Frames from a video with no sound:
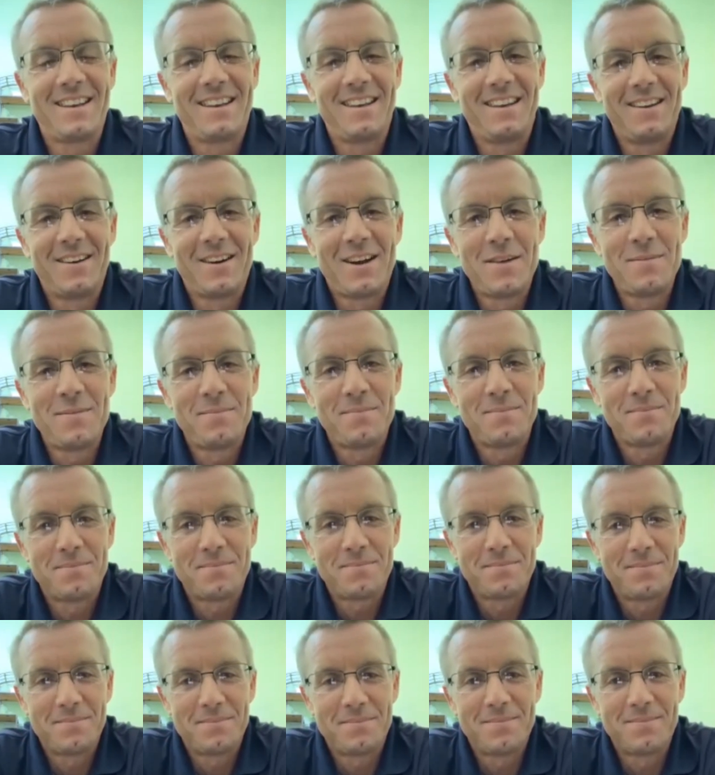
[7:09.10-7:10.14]
yeah, I'm
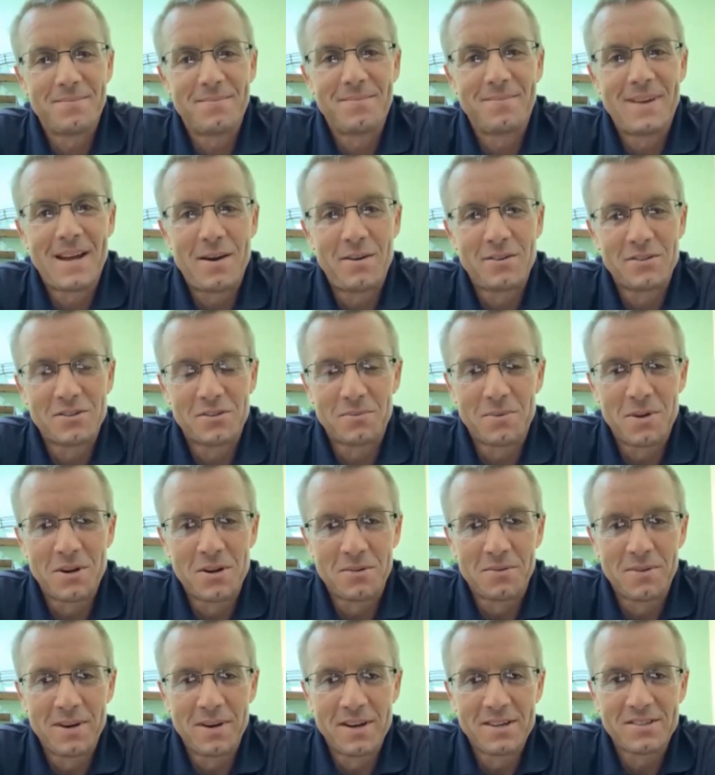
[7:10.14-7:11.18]
I was a
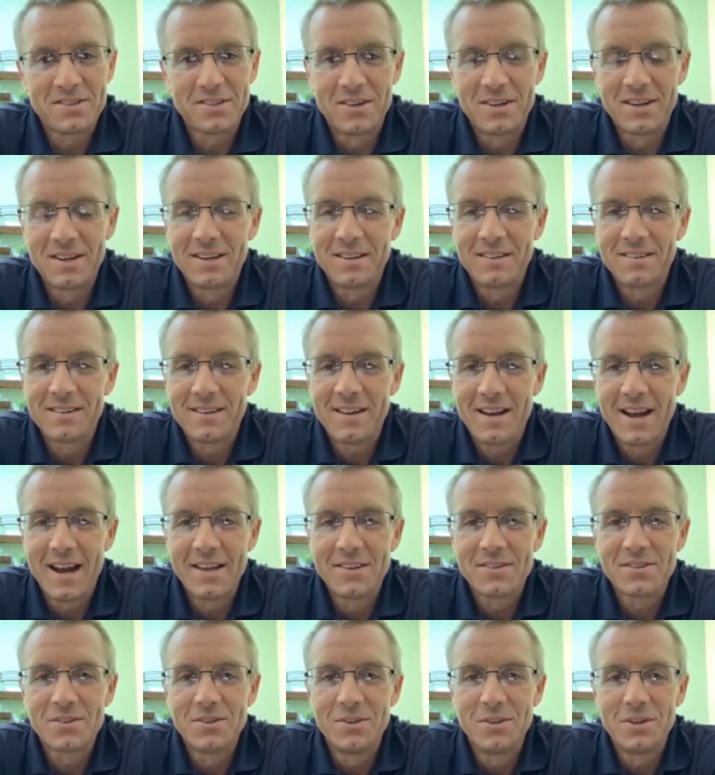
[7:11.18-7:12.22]
runner wrestler in
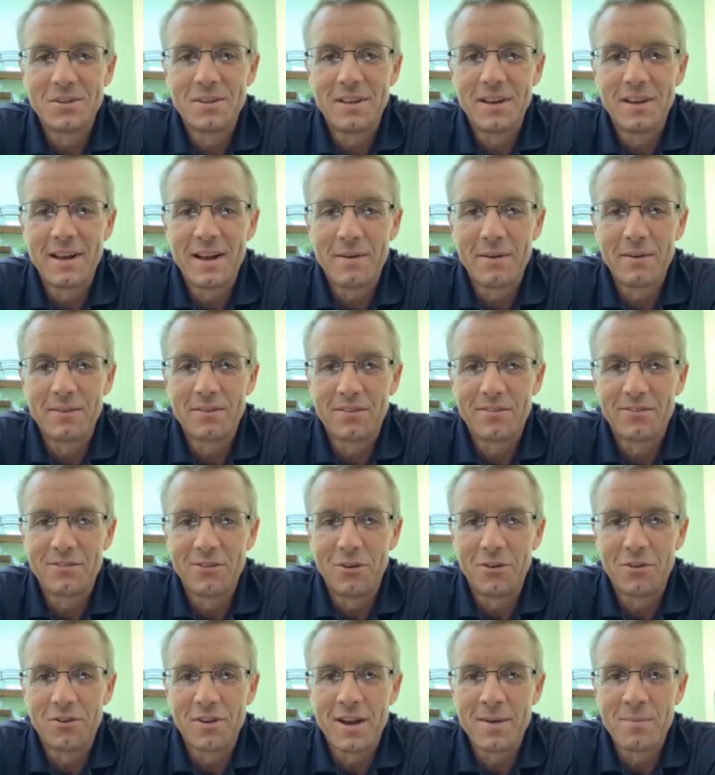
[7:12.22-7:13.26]
high school, then I was a
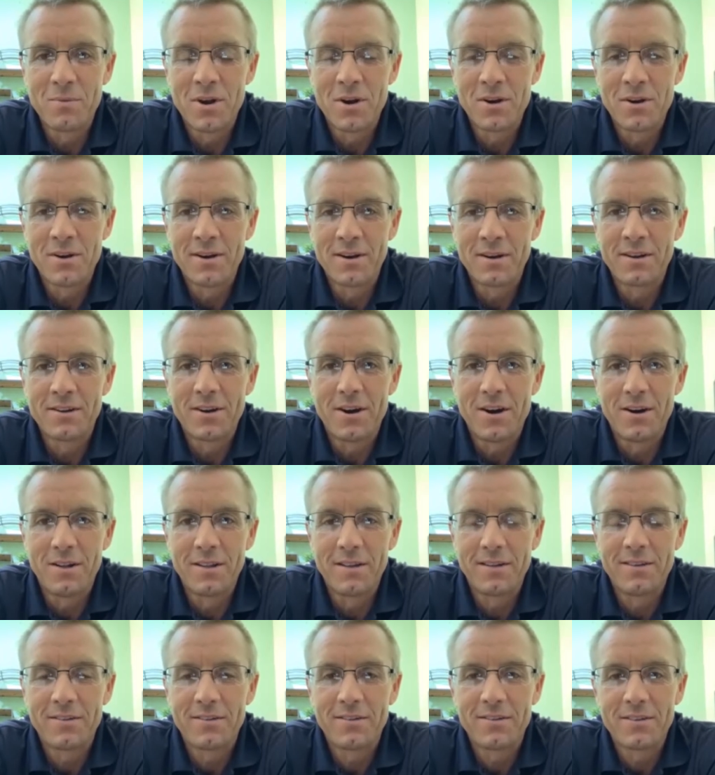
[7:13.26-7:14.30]
full-time runner in
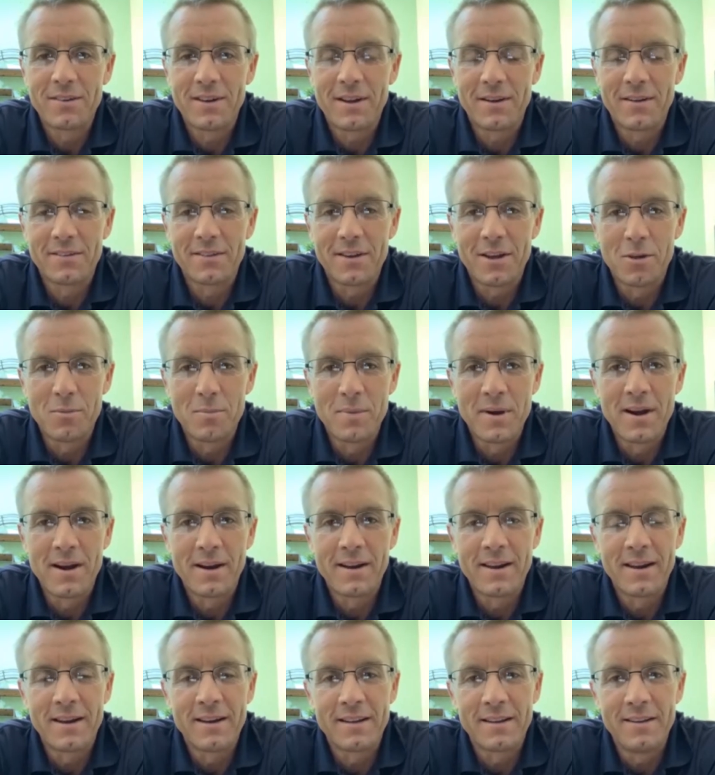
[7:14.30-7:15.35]
college. I was
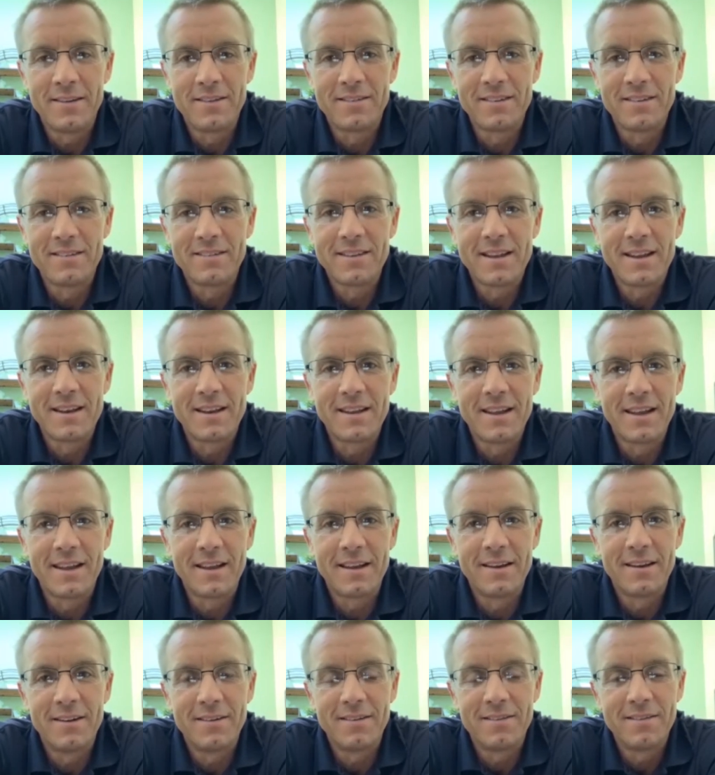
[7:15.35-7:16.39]
All-American at U C San
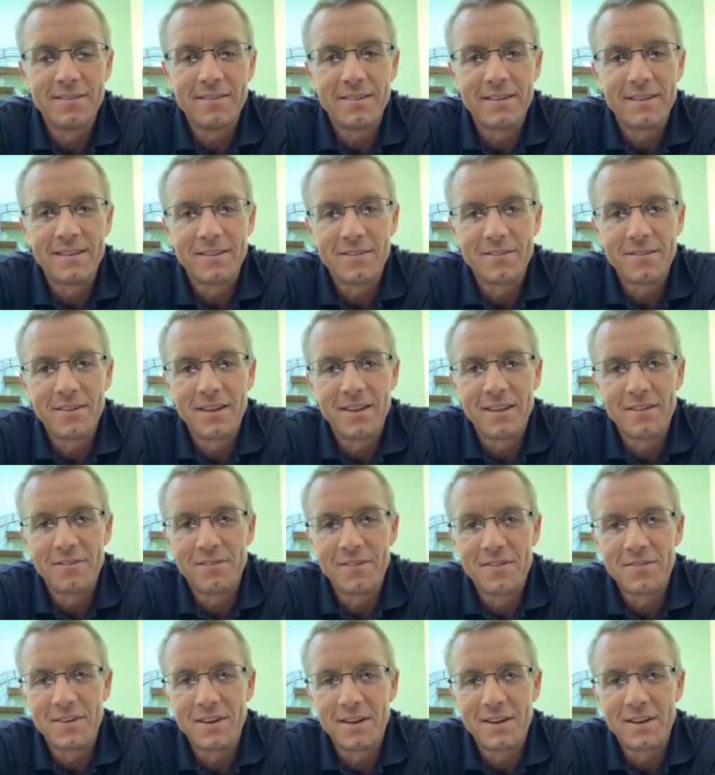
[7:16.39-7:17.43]
Diego in the in the
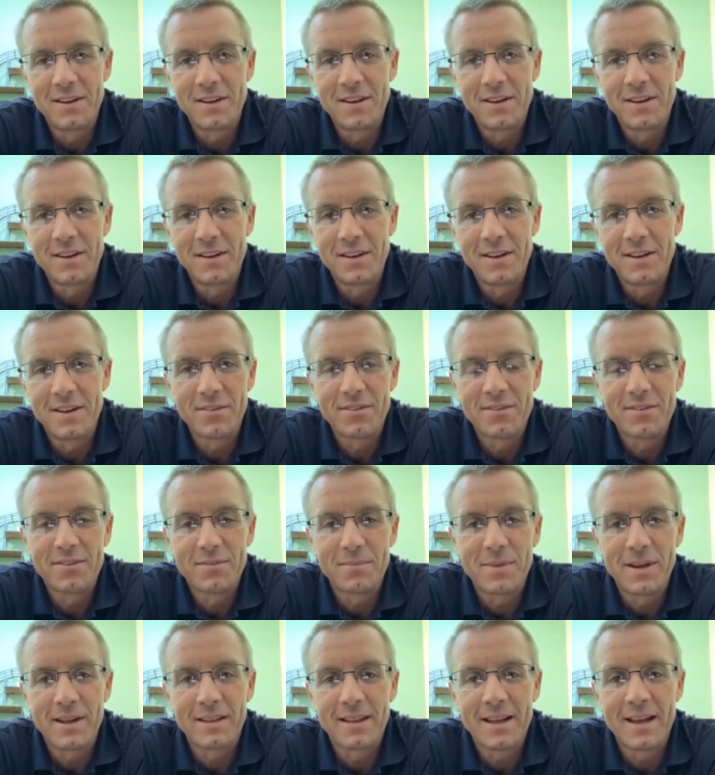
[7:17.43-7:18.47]
fifteen hundred
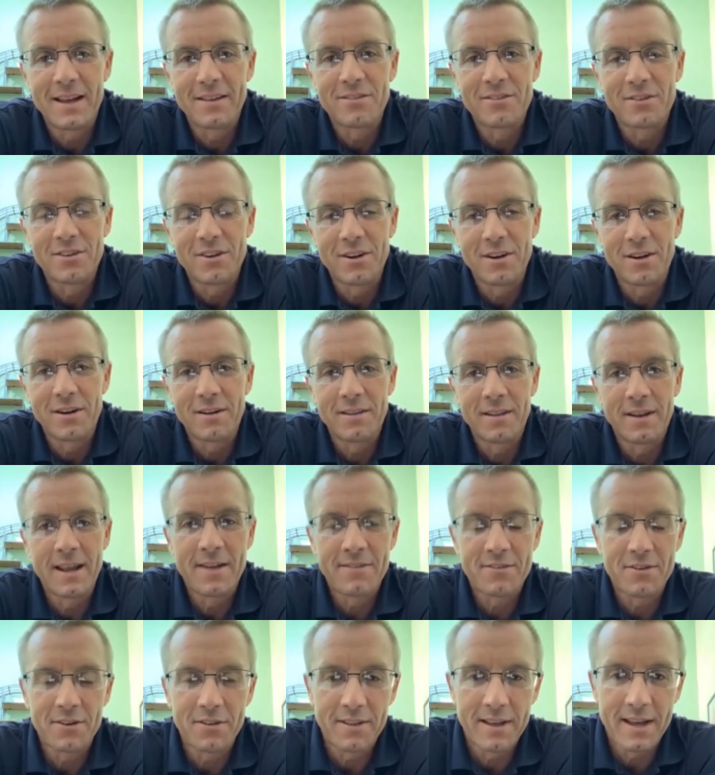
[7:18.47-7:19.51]
meters my last year, and then
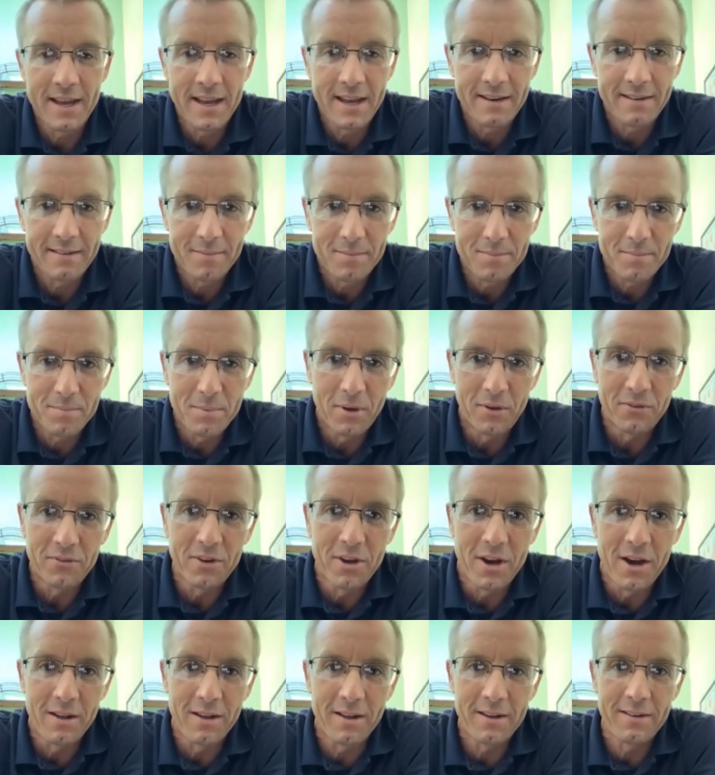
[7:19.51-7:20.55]
after that,
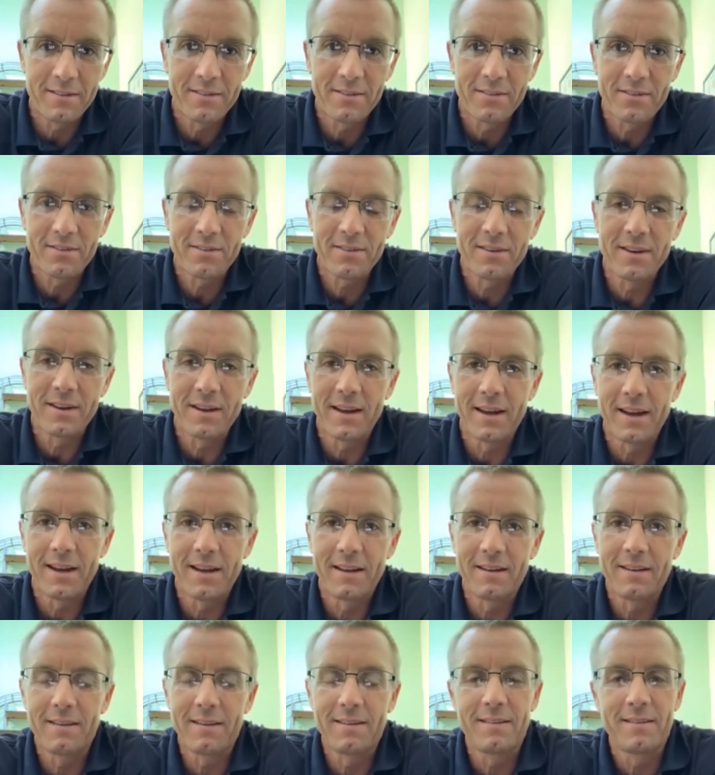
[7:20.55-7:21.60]
post-college, uh,
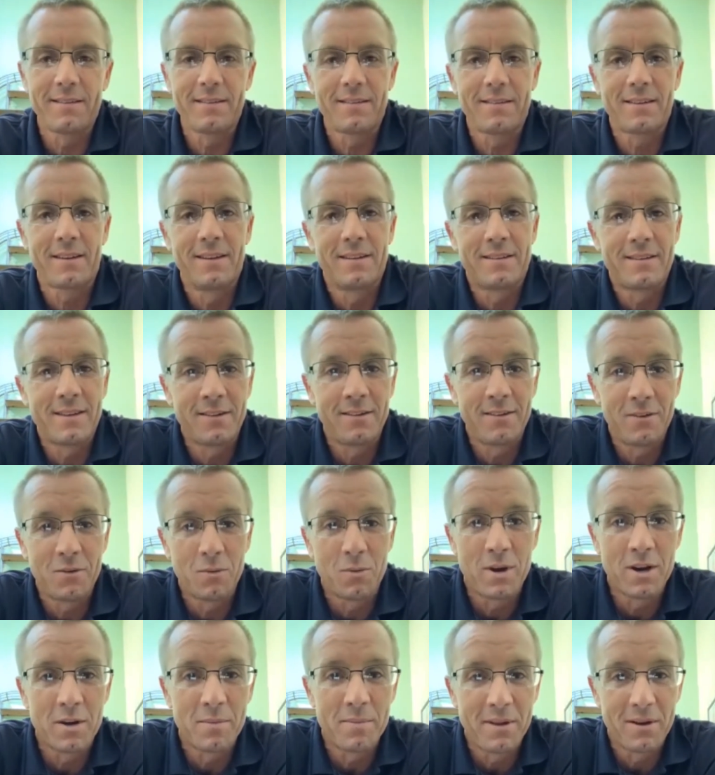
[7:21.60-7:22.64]
continuing to
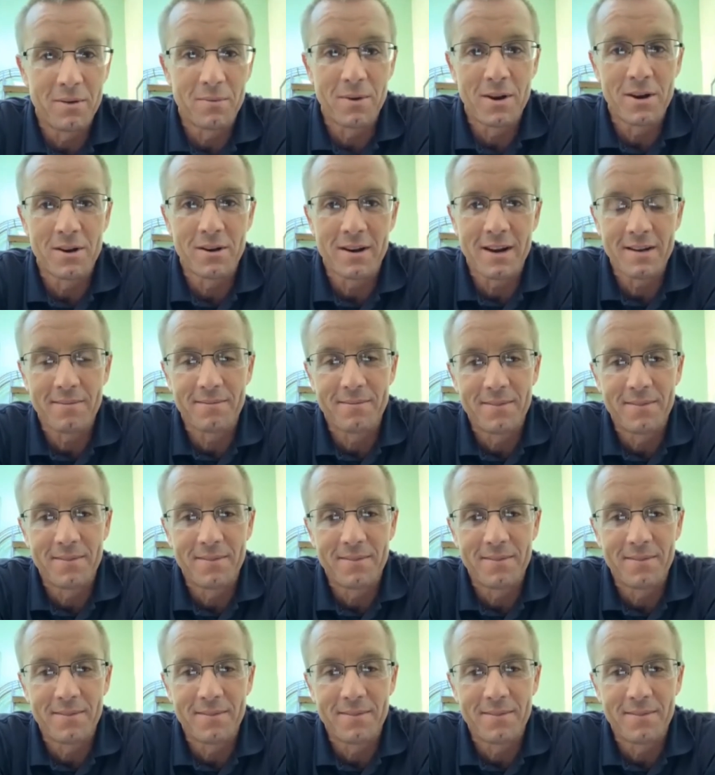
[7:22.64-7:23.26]
want to be a runner, I